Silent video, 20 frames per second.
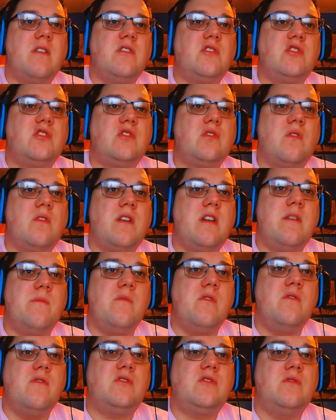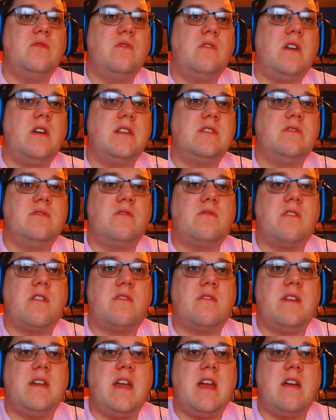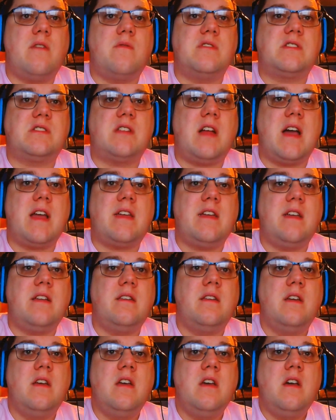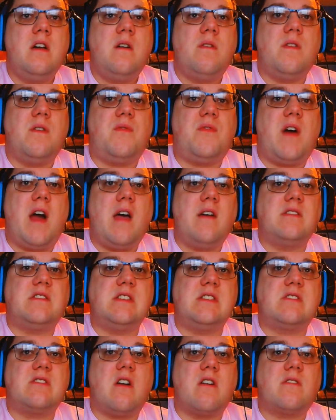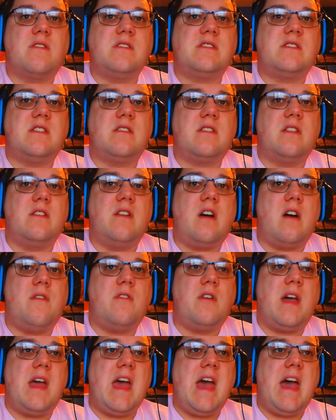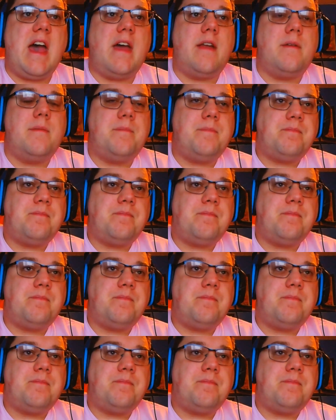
short and moved on too quickly, and was lacking the violence and darkness the novel had.